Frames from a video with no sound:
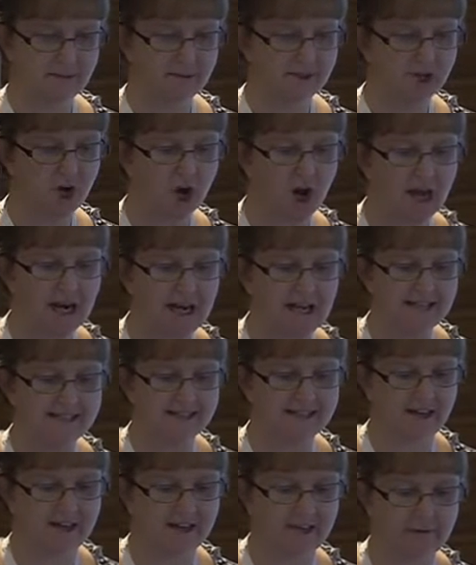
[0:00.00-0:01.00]
but Thailand,
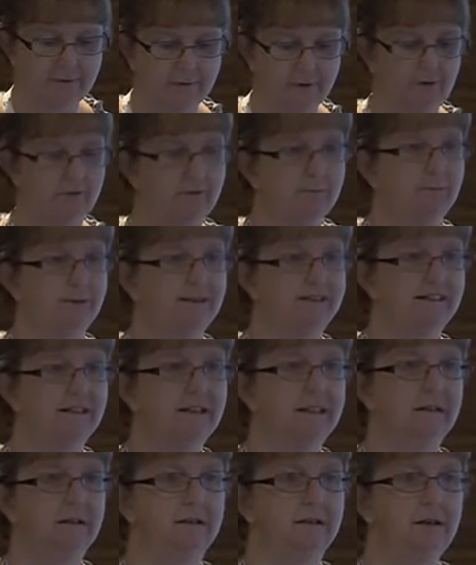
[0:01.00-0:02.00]
South Africa and
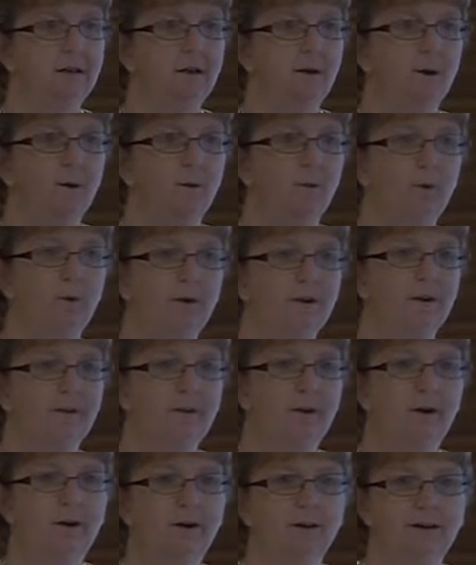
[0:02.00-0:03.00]
Brazil weren't on the
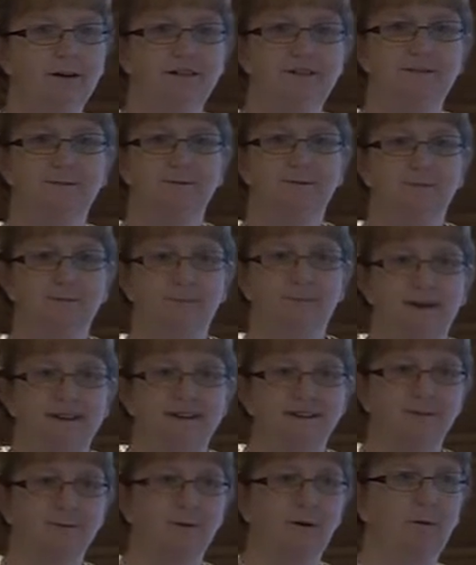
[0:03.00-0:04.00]
hot list of
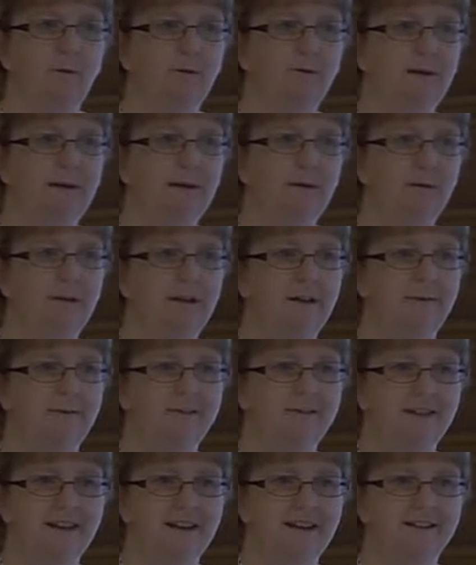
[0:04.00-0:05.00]
places where I would have been looking for
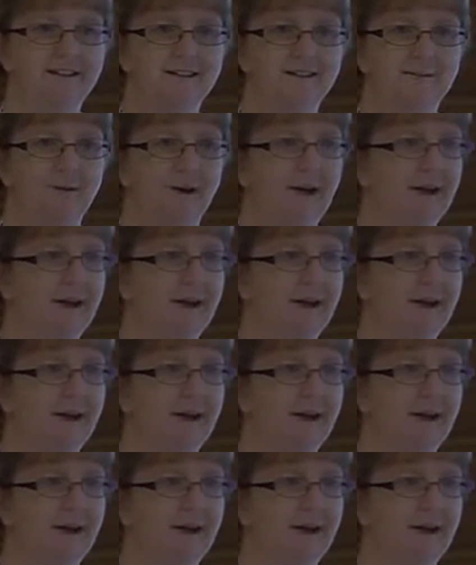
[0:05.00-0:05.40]
standards if I